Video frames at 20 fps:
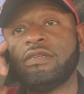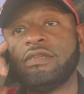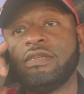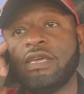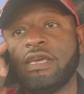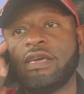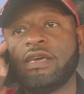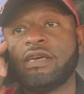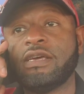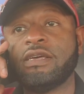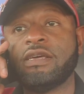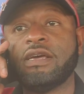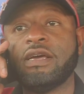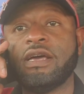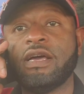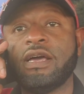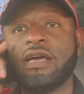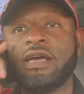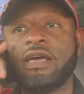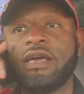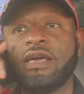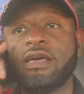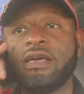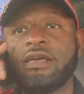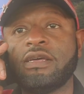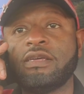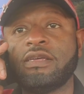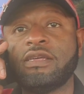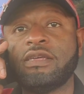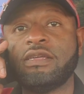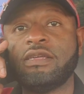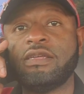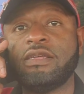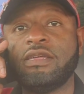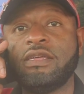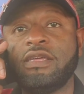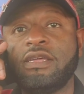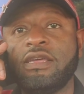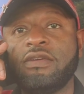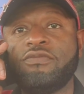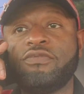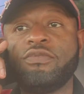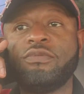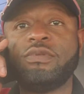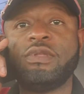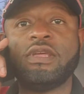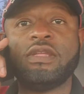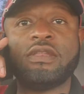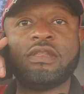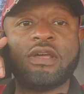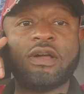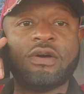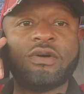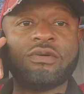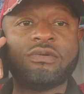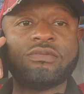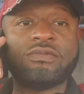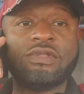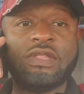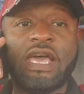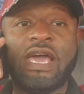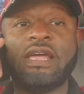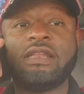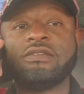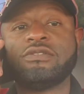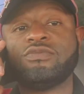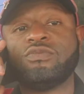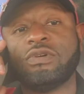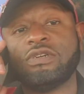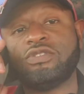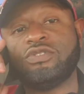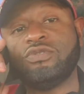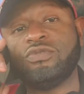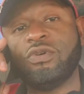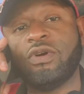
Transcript: Yeah. Uh, if you didn't know, that is what